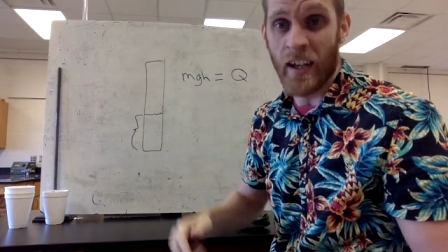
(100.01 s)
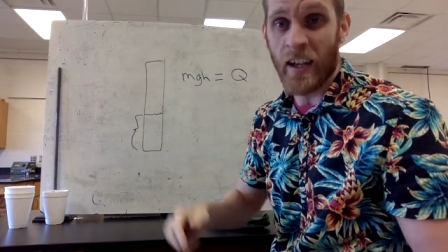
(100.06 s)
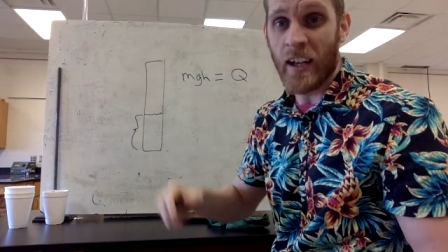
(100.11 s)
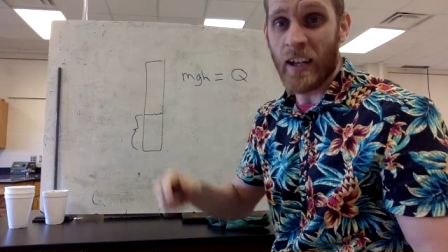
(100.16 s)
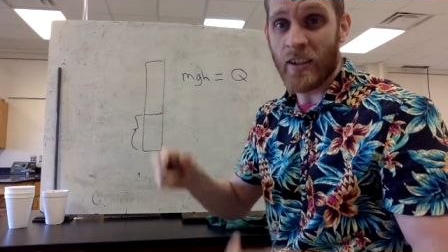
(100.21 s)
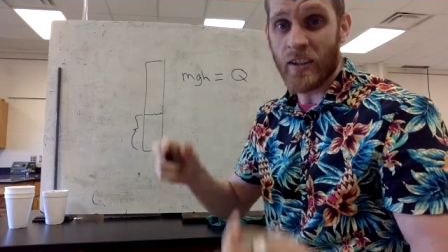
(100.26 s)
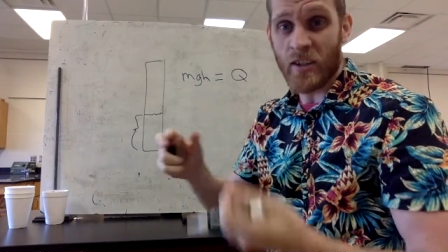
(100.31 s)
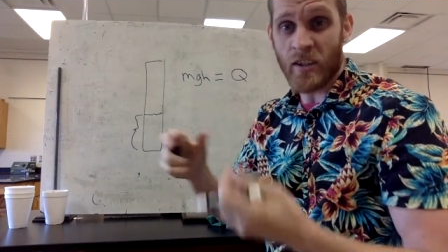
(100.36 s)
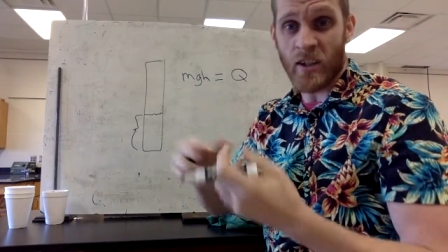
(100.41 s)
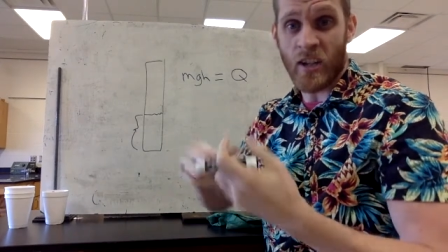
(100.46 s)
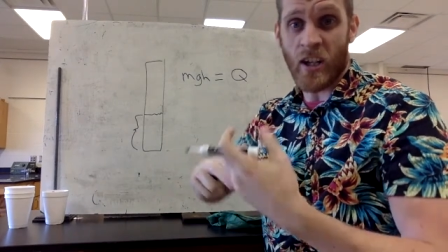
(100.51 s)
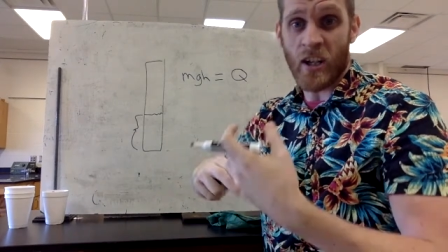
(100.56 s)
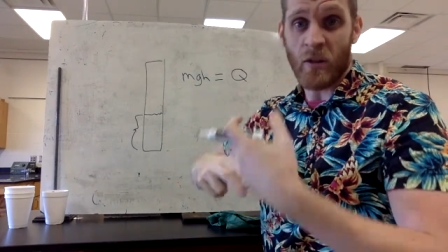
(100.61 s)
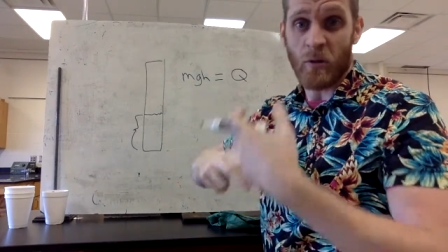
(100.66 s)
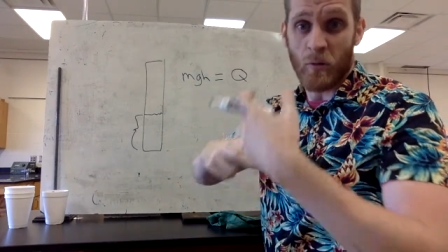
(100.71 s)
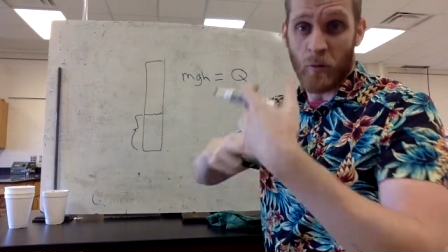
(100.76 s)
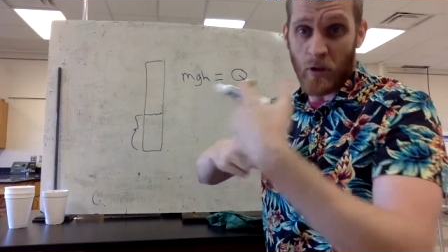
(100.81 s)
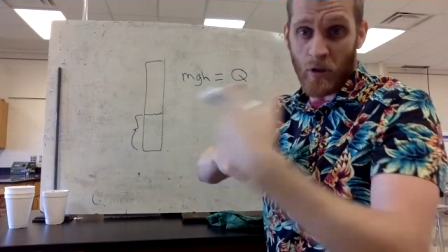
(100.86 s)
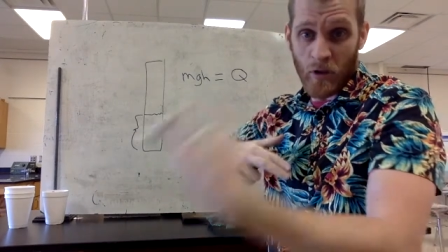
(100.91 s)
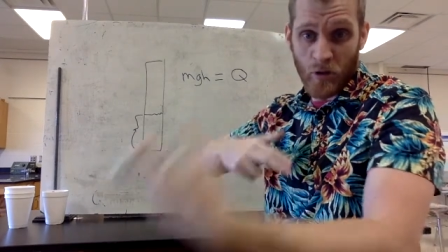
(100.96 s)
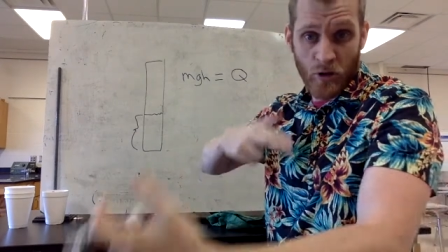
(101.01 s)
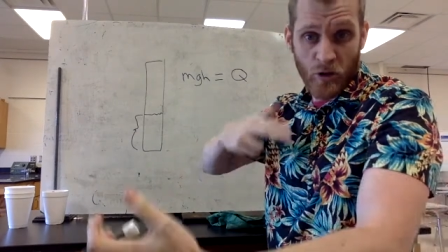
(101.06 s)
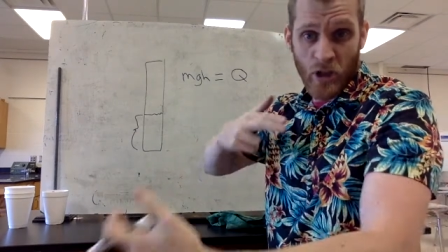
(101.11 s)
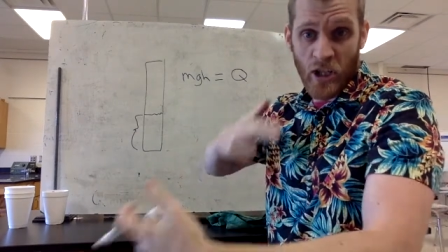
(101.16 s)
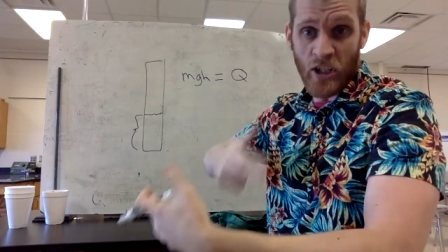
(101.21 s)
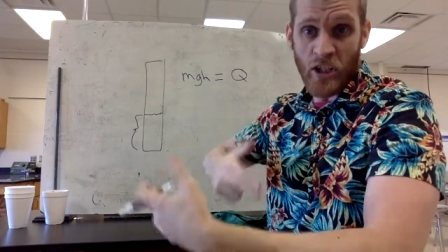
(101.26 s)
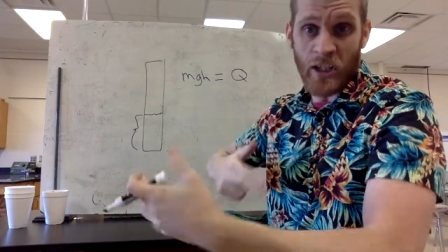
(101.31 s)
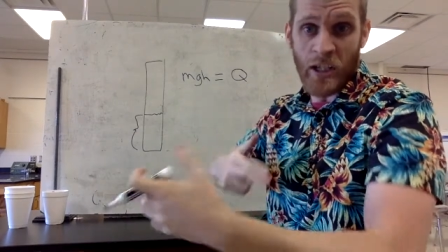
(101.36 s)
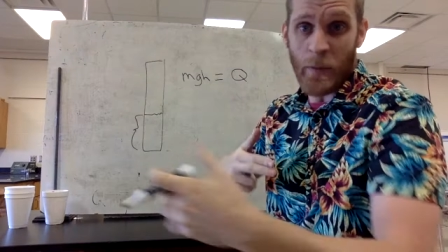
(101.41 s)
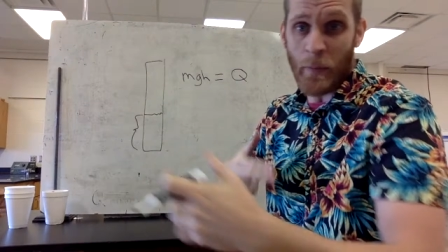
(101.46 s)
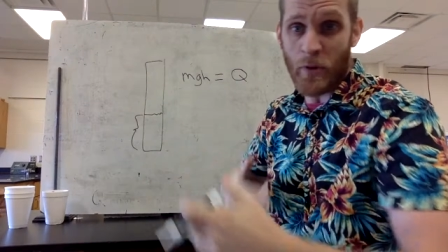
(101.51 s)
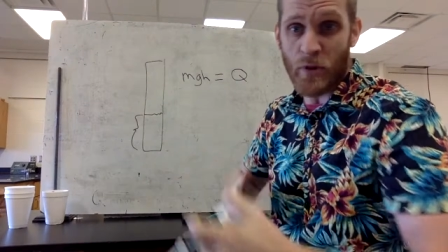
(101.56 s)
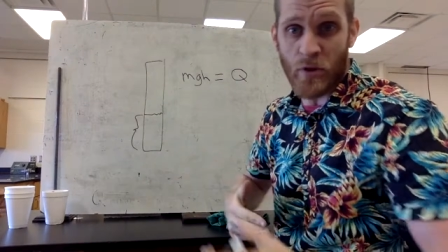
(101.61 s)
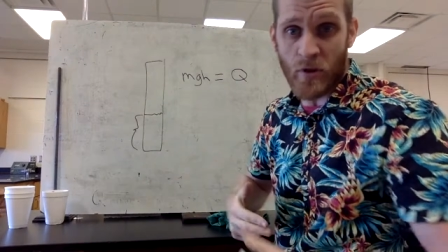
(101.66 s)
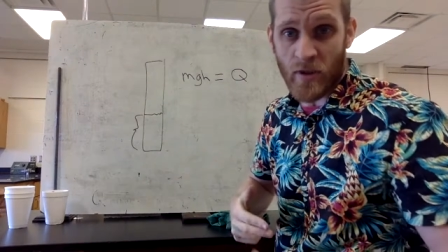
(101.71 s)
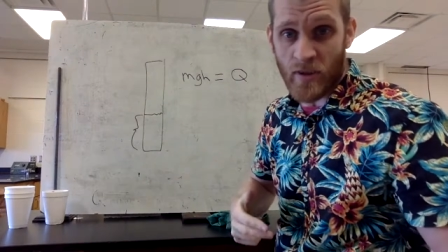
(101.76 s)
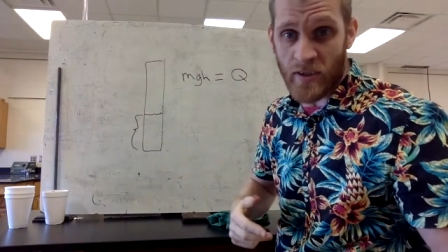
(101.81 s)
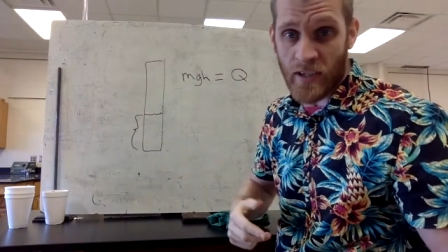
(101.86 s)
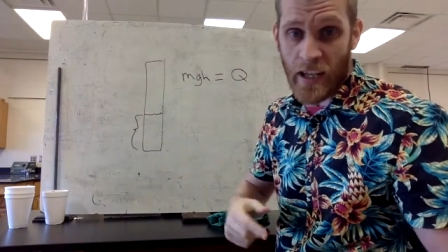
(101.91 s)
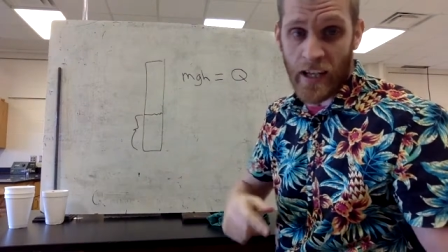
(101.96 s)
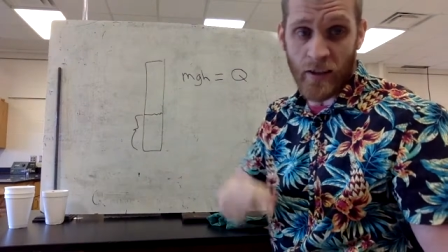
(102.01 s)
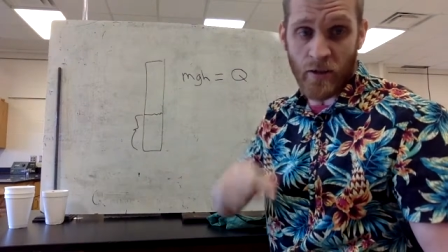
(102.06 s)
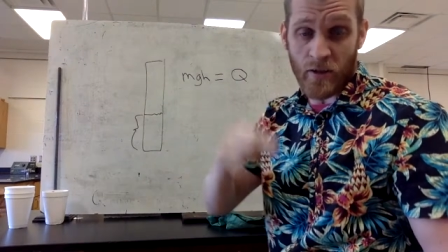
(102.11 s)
it's just going to change in temperature of the sand.